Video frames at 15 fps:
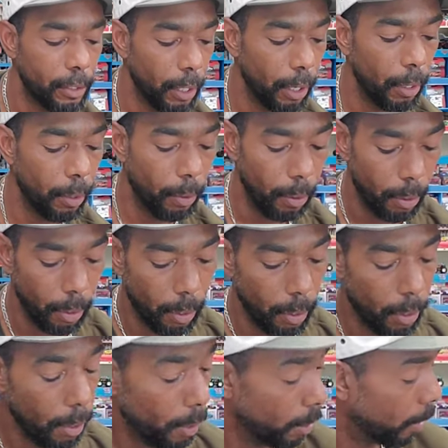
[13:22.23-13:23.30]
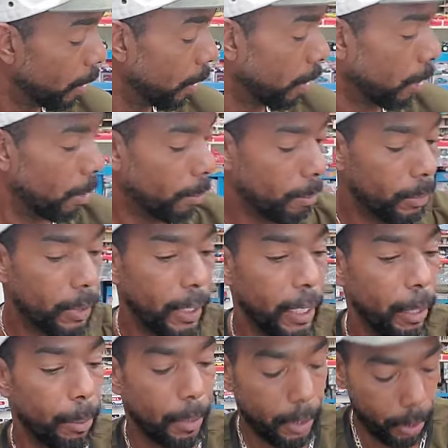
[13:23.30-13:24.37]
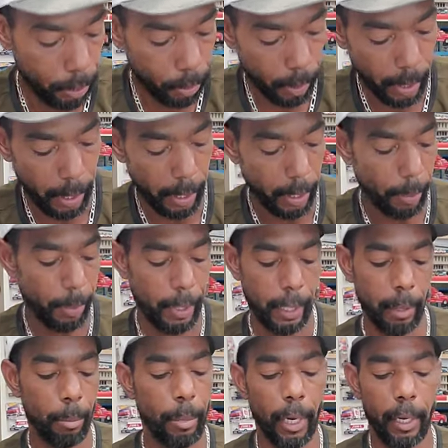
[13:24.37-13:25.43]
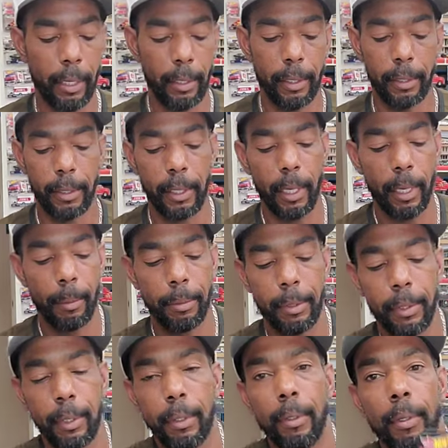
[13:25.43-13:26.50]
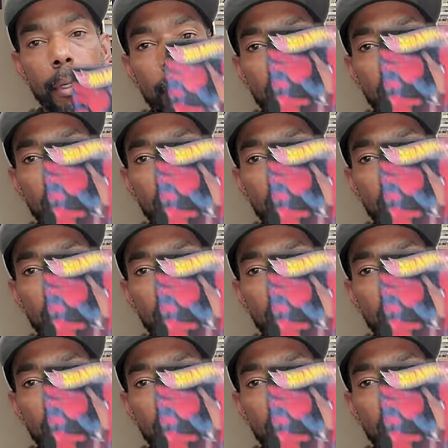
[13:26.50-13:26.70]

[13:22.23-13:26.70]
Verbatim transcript: so, um, to keep it straight, I went ahead and bought it this time. So,